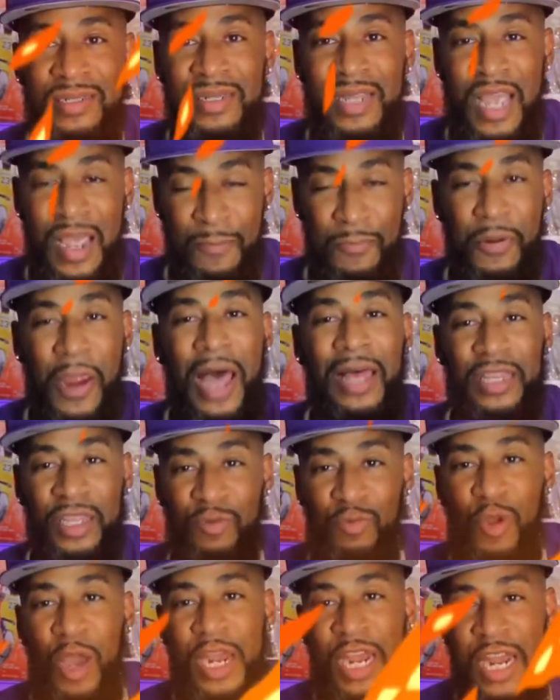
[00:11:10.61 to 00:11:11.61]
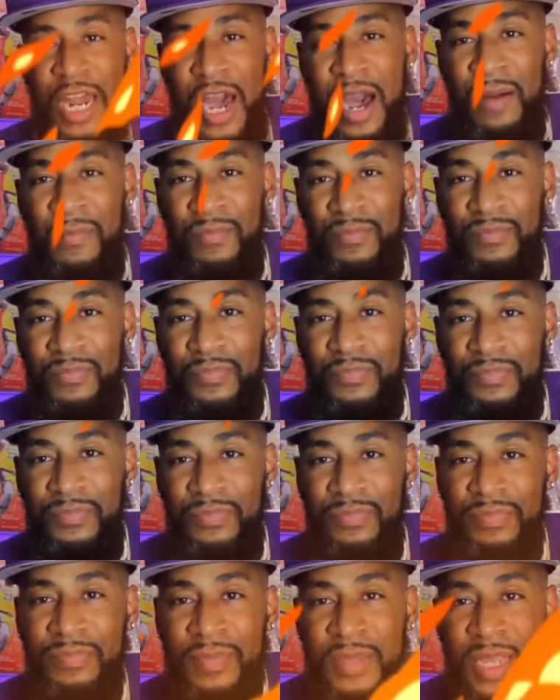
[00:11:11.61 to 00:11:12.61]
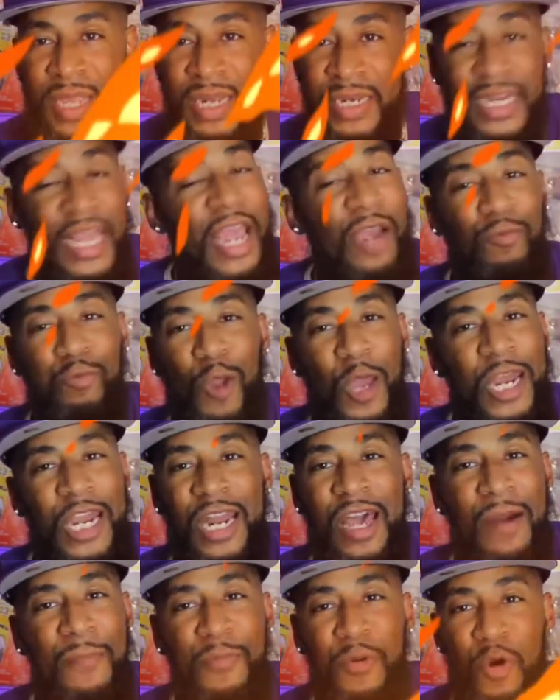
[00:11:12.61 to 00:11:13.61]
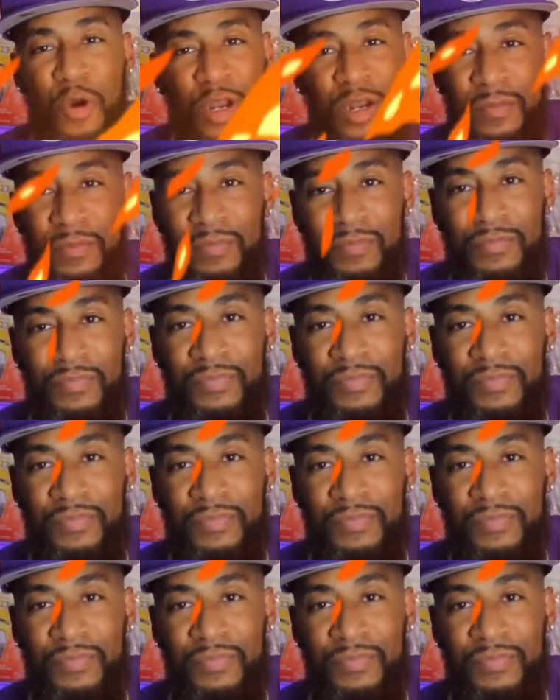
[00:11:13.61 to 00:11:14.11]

and probably run it up. They'll run it up on them.